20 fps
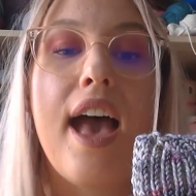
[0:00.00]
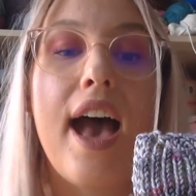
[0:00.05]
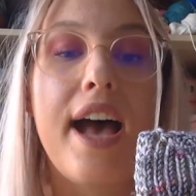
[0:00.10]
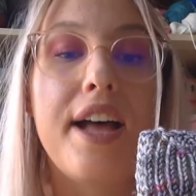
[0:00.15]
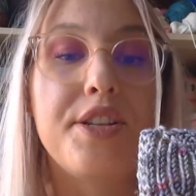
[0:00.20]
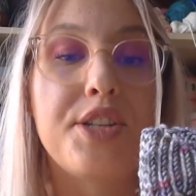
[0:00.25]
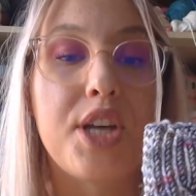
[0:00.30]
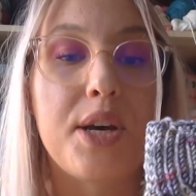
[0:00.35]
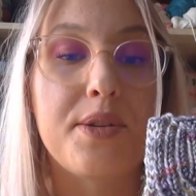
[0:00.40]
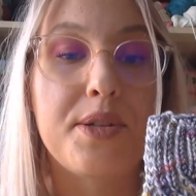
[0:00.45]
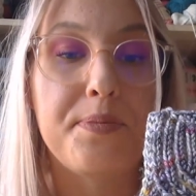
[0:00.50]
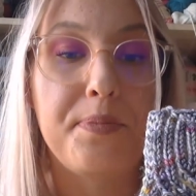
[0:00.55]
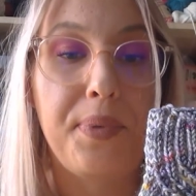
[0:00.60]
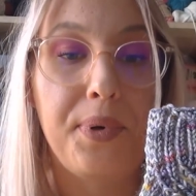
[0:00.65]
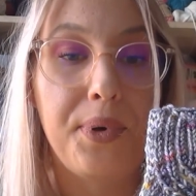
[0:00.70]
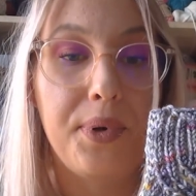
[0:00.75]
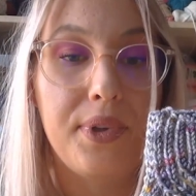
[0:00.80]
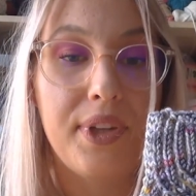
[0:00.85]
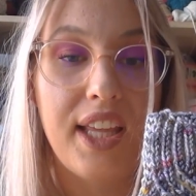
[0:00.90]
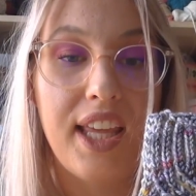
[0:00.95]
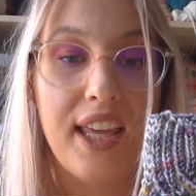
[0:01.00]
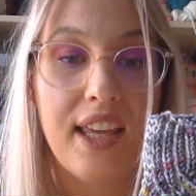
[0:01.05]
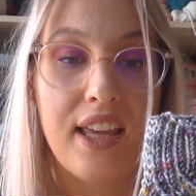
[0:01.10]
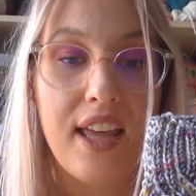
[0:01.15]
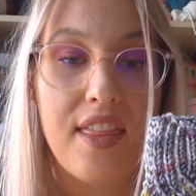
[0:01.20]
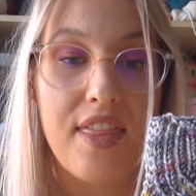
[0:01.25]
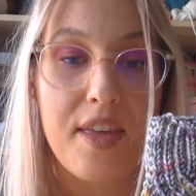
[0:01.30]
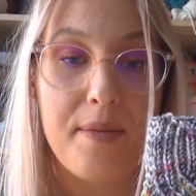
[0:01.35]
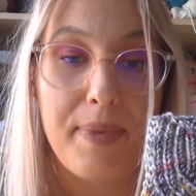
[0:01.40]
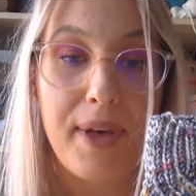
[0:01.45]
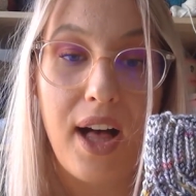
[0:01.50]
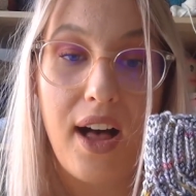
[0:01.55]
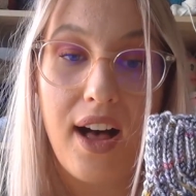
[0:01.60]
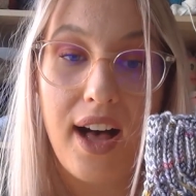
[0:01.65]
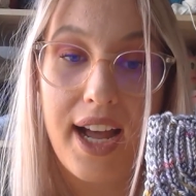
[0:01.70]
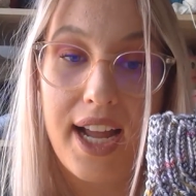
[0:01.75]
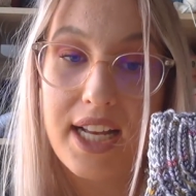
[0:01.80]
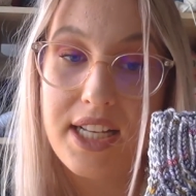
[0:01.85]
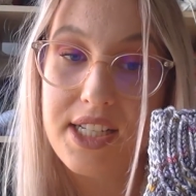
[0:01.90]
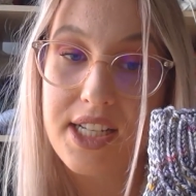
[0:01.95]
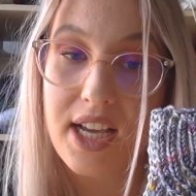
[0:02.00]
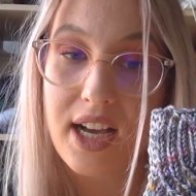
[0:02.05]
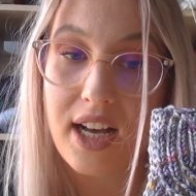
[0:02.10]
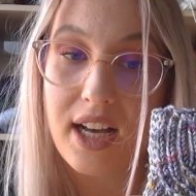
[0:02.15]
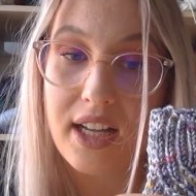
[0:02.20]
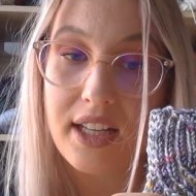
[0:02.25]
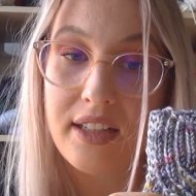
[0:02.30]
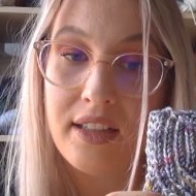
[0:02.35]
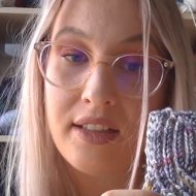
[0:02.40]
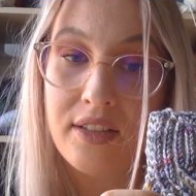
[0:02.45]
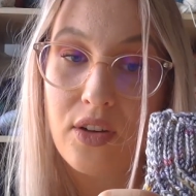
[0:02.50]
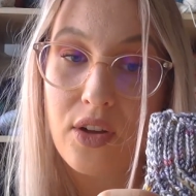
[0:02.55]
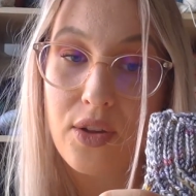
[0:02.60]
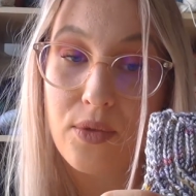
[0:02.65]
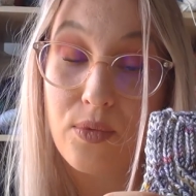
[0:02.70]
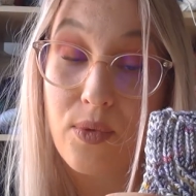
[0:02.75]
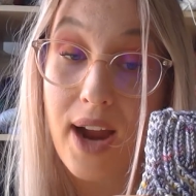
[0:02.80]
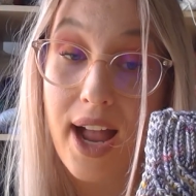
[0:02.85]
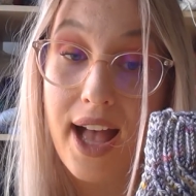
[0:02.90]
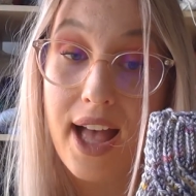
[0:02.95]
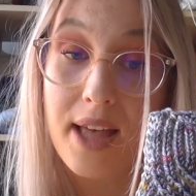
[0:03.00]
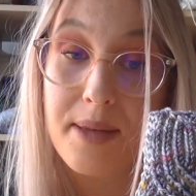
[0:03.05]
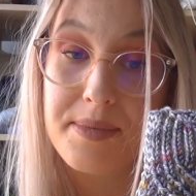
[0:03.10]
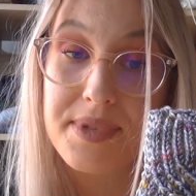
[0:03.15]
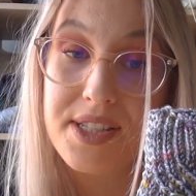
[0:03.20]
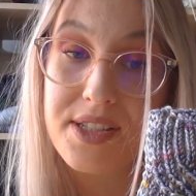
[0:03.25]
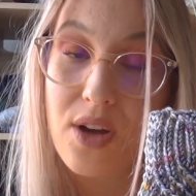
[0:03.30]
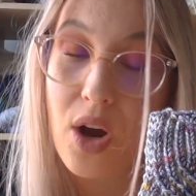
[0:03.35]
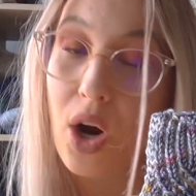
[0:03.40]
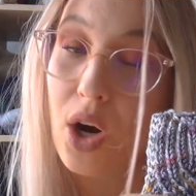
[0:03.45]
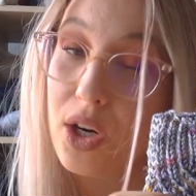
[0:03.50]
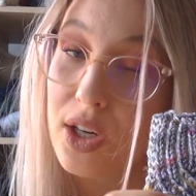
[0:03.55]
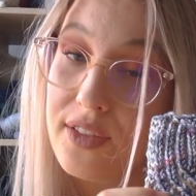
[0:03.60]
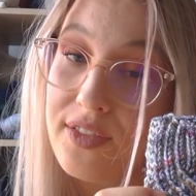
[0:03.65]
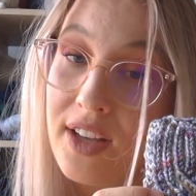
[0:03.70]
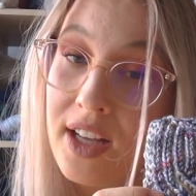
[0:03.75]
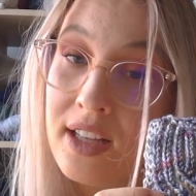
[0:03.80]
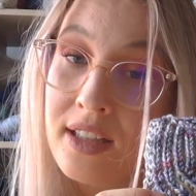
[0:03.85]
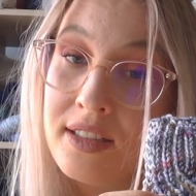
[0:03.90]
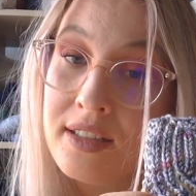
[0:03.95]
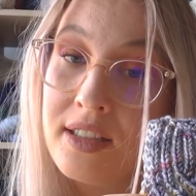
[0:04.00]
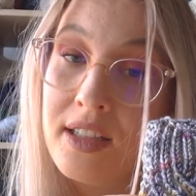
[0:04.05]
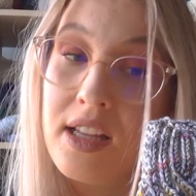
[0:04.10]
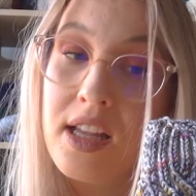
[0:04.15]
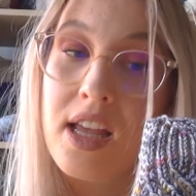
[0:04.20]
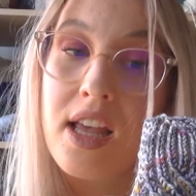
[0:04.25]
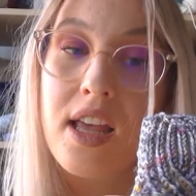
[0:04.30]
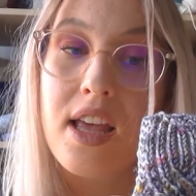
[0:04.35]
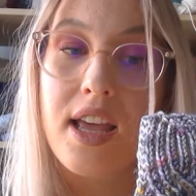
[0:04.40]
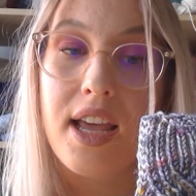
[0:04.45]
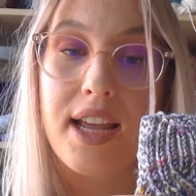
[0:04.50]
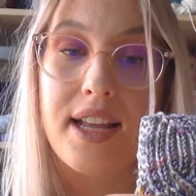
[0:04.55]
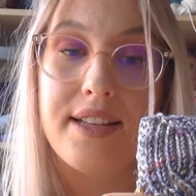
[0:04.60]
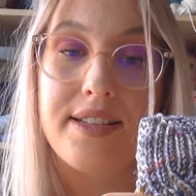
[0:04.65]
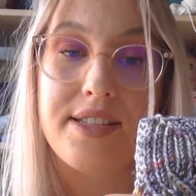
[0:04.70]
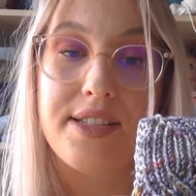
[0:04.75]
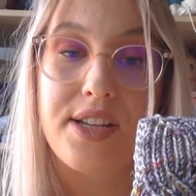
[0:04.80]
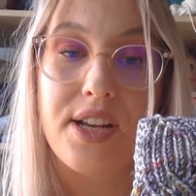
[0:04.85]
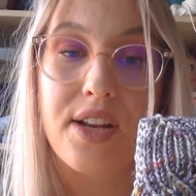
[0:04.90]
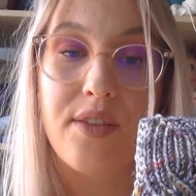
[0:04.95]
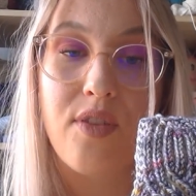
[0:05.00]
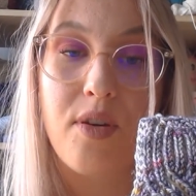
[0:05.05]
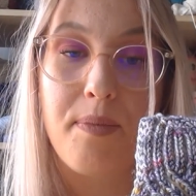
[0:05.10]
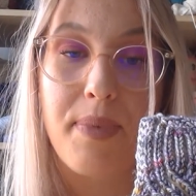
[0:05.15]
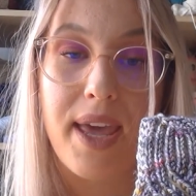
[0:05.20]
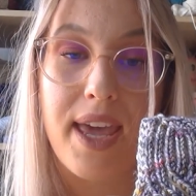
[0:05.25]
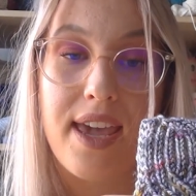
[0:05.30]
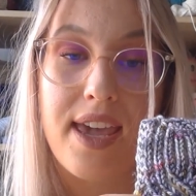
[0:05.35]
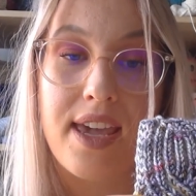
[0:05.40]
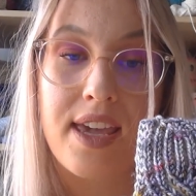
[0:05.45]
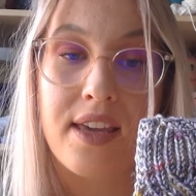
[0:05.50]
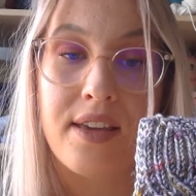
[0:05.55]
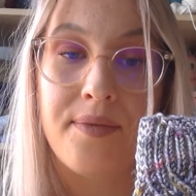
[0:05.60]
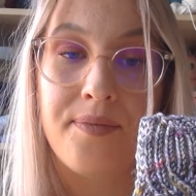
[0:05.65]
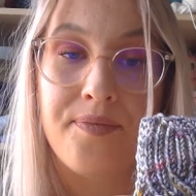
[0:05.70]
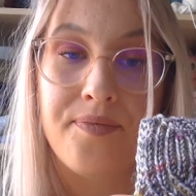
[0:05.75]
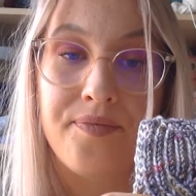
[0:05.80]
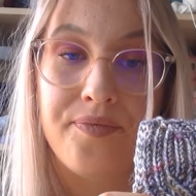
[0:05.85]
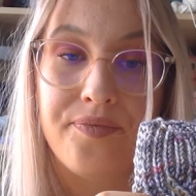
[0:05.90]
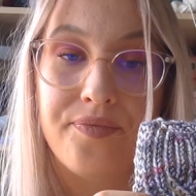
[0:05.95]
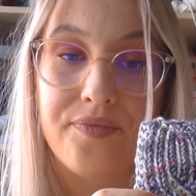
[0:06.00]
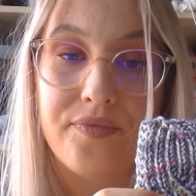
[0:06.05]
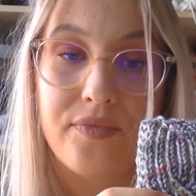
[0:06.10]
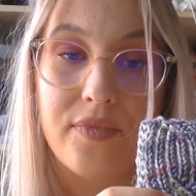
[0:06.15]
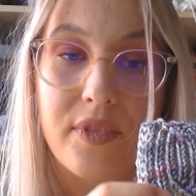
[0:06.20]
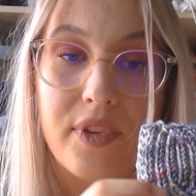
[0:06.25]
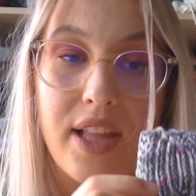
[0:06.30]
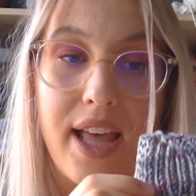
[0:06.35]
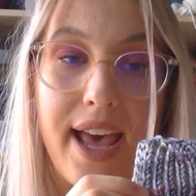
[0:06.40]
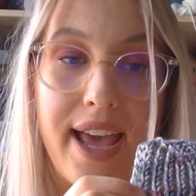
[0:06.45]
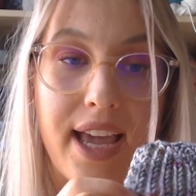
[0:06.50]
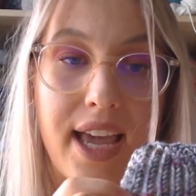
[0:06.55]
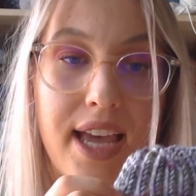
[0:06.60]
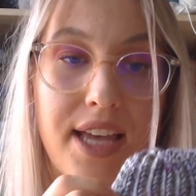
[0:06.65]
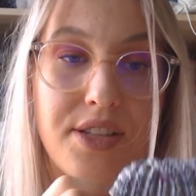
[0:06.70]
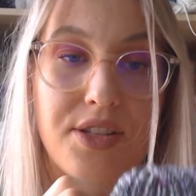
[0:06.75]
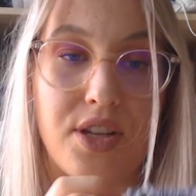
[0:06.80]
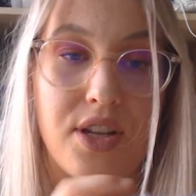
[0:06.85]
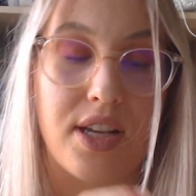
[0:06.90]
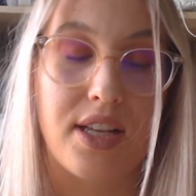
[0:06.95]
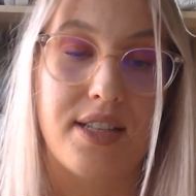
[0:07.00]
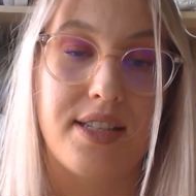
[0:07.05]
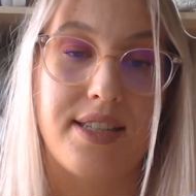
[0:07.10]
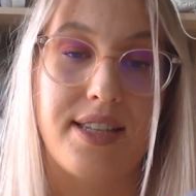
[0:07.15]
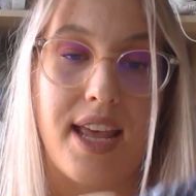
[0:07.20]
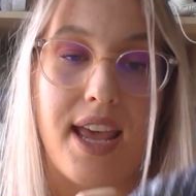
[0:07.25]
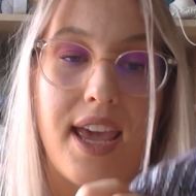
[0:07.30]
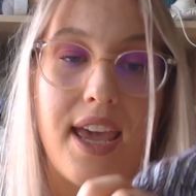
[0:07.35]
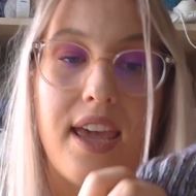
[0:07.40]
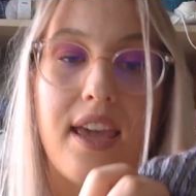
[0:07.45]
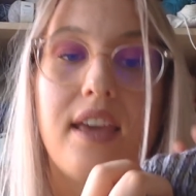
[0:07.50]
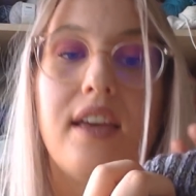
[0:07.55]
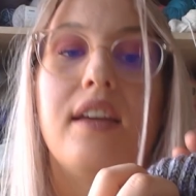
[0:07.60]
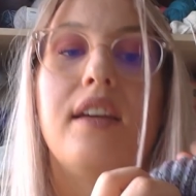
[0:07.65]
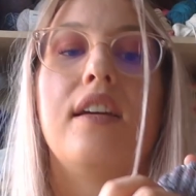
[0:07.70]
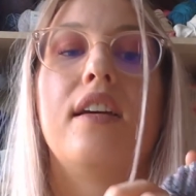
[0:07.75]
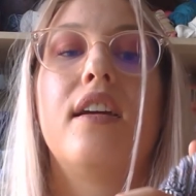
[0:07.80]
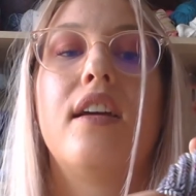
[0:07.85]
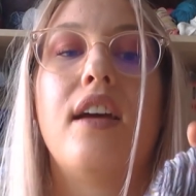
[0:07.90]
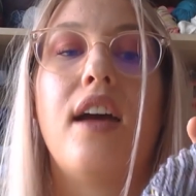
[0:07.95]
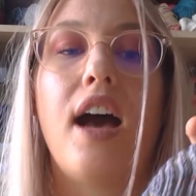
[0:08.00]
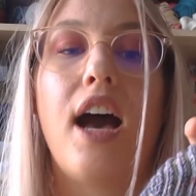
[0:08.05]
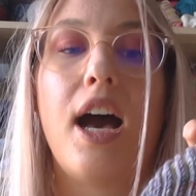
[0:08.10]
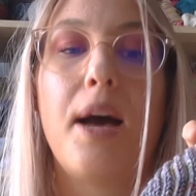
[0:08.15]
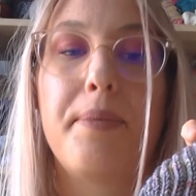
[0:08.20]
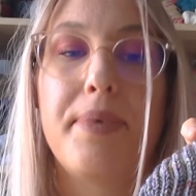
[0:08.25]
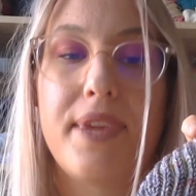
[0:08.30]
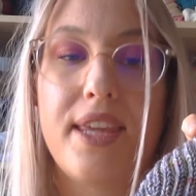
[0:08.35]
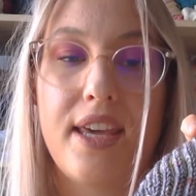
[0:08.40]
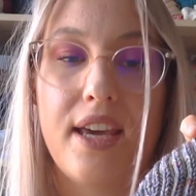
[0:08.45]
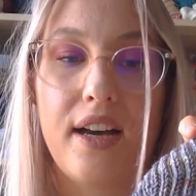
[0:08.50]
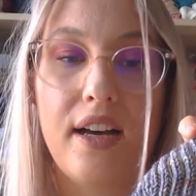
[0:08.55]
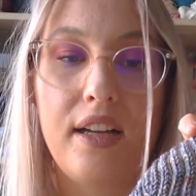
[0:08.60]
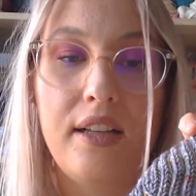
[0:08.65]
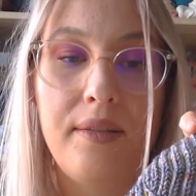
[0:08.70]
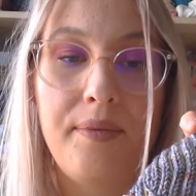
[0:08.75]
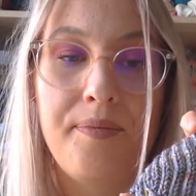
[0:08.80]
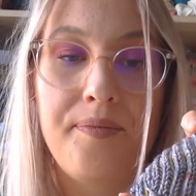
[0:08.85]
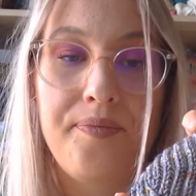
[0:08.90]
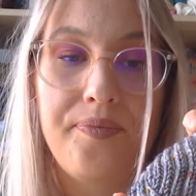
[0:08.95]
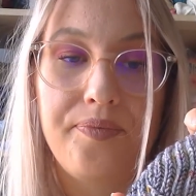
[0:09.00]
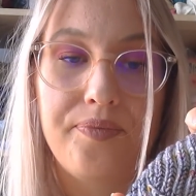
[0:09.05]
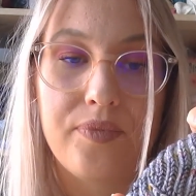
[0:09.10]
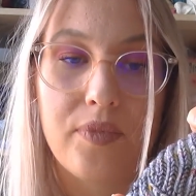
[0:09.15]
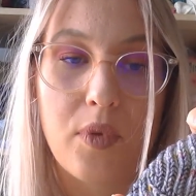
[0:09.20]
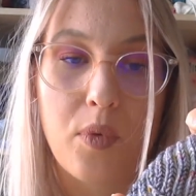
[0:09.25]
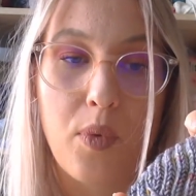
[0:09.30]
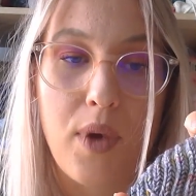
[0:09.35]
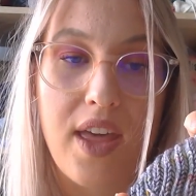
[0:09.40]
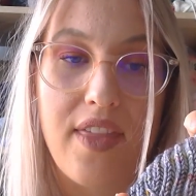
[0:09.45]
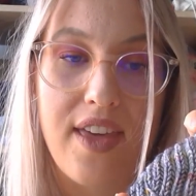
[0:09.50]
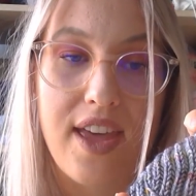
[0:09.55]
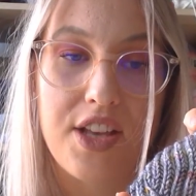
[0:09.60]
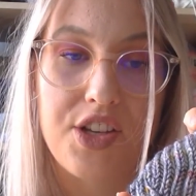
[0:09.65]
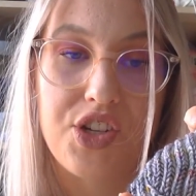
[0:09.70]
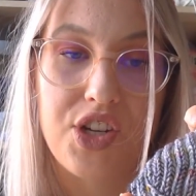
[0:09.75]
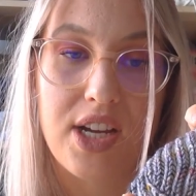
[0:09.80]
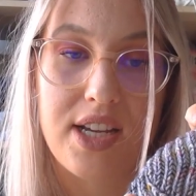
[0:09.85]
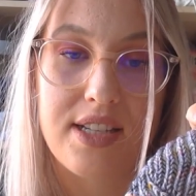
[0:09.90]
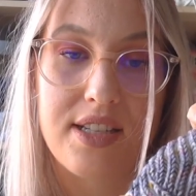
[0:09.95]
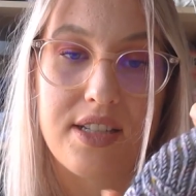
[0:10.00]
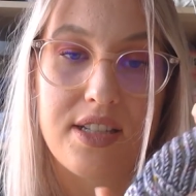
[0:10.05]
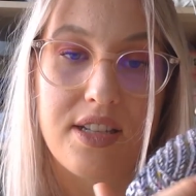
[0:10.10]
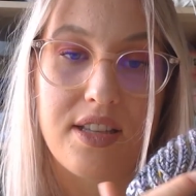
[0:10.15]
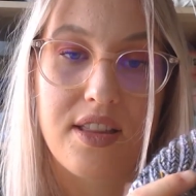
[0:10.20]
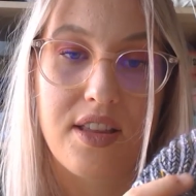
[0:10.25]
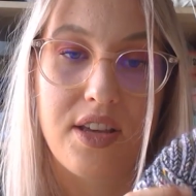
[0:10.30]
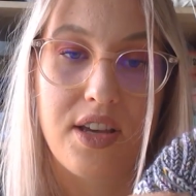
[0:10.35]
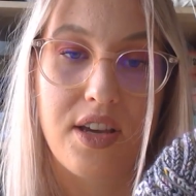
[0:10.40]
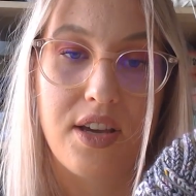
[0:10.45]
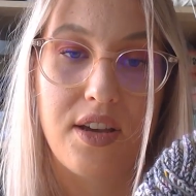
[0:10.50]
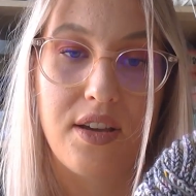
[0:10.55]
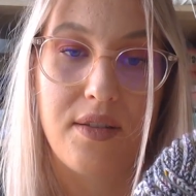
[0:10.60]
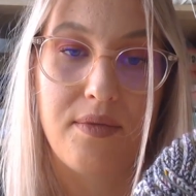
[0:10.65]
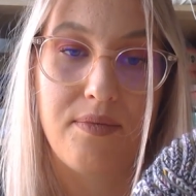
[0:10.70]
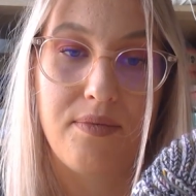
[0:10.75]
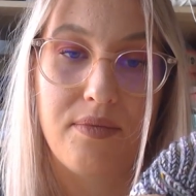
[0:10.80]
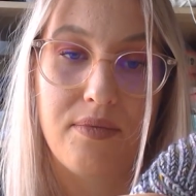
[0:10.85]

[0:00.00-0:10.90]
And so I was pulling the behind yarn or the wraps over instead of it being like, as you can see up here, where they're just the